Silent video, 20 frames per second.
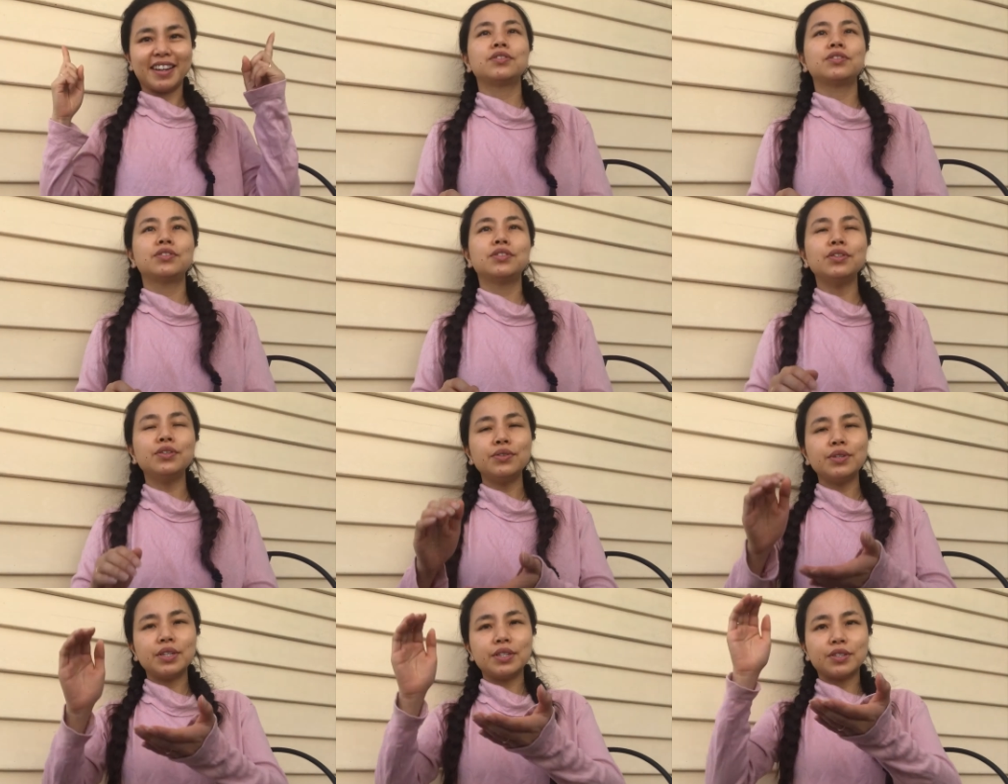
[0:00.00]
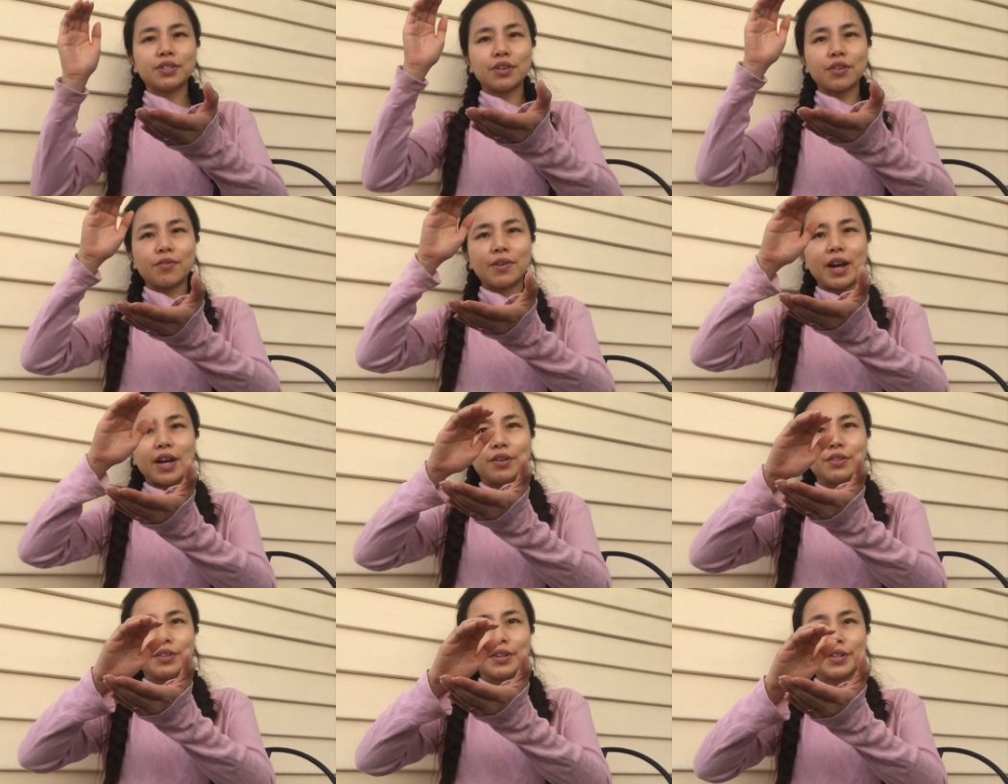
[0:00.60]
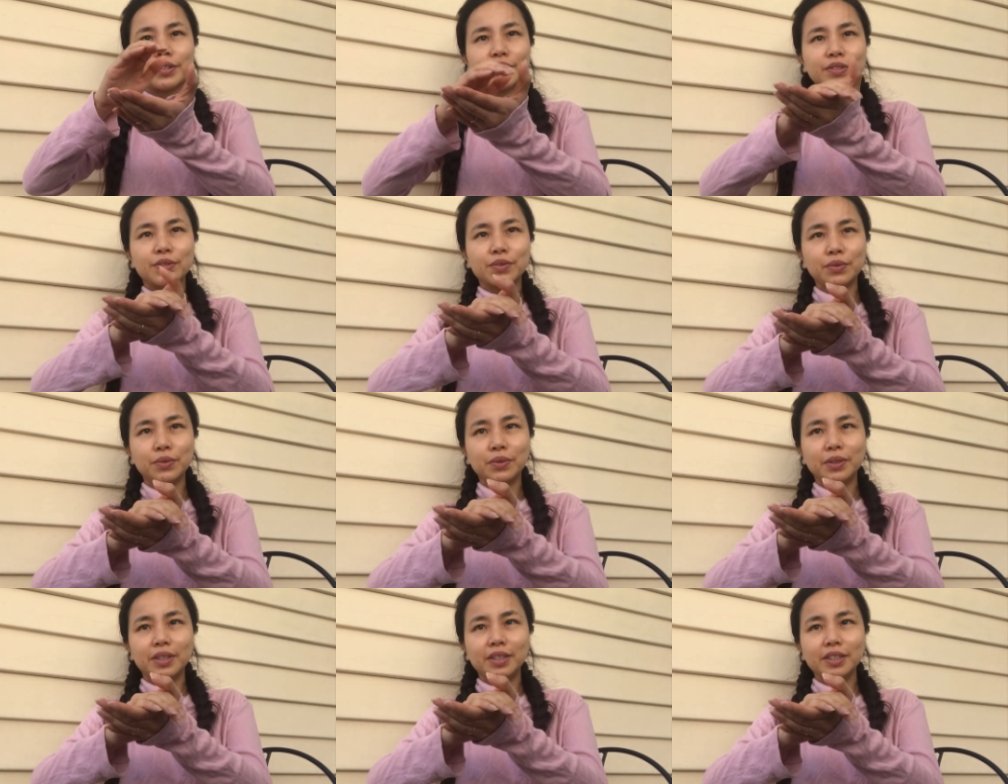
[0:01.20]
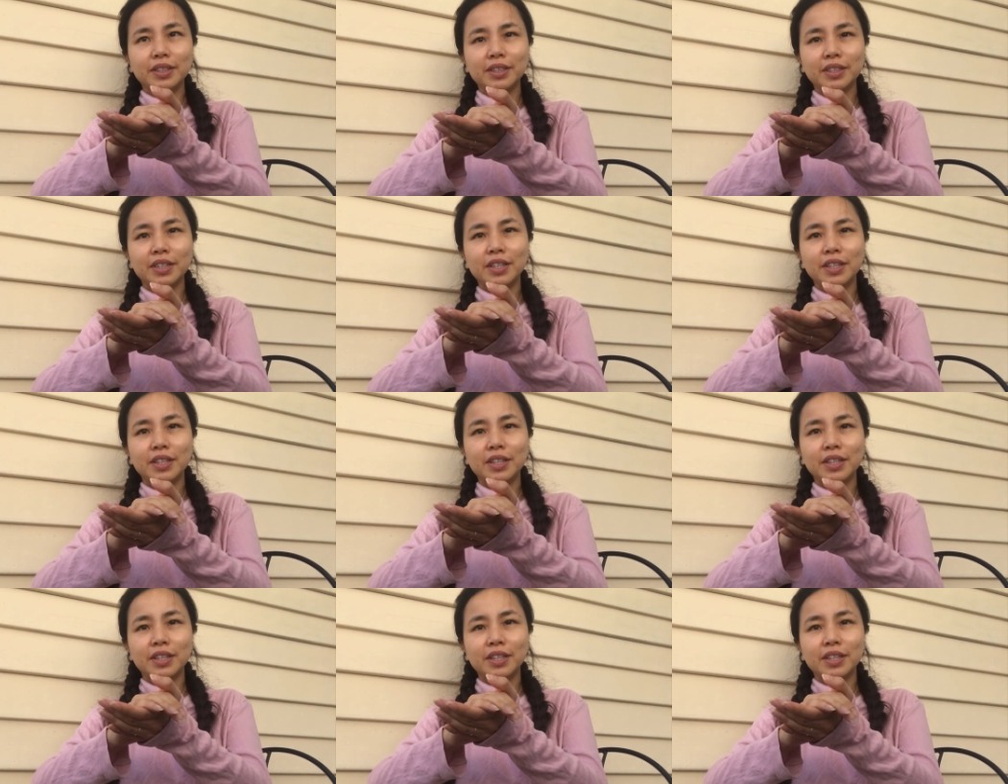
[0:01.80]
Students around our school.